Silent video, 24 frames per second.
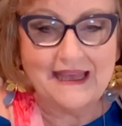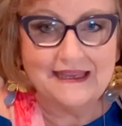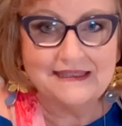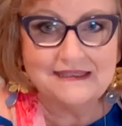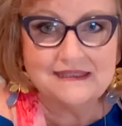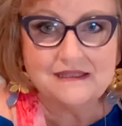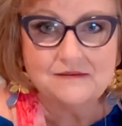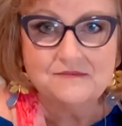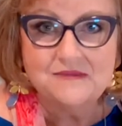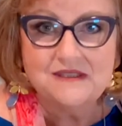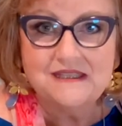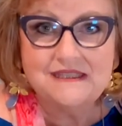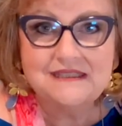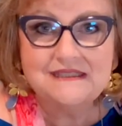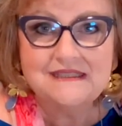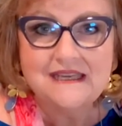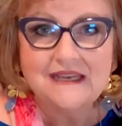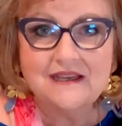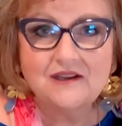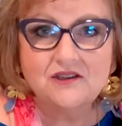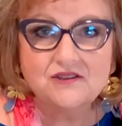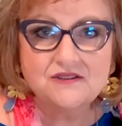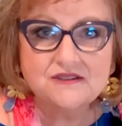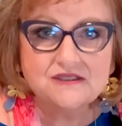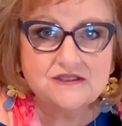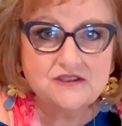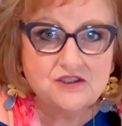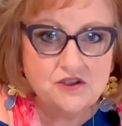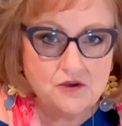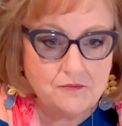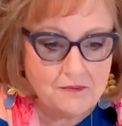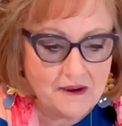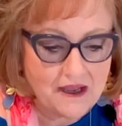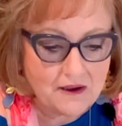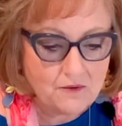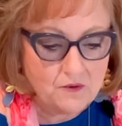some details.
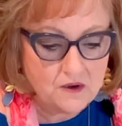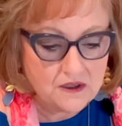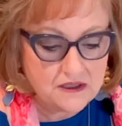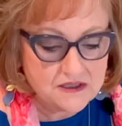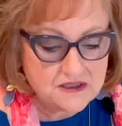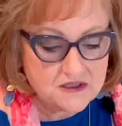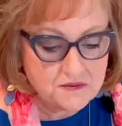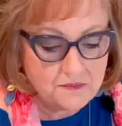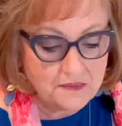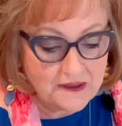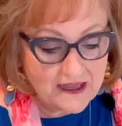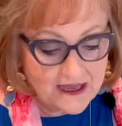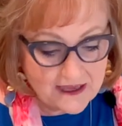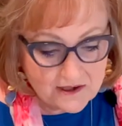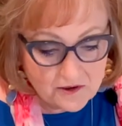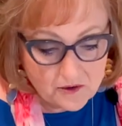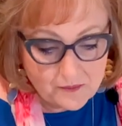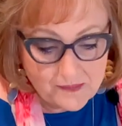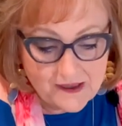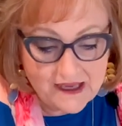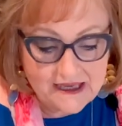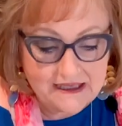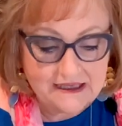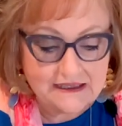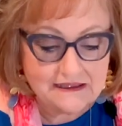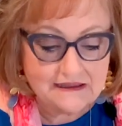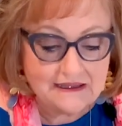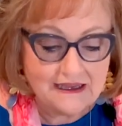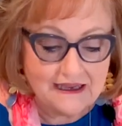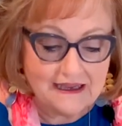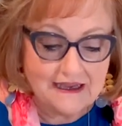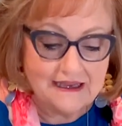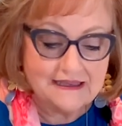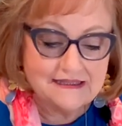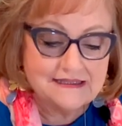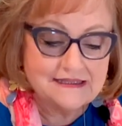You might want to splatter paint it,
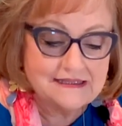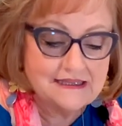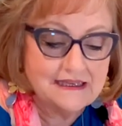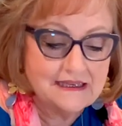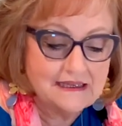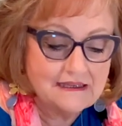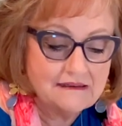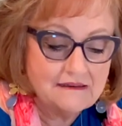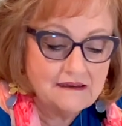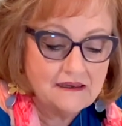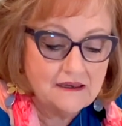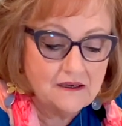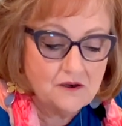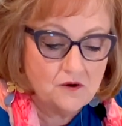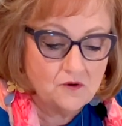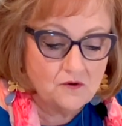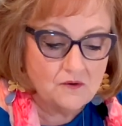like I said,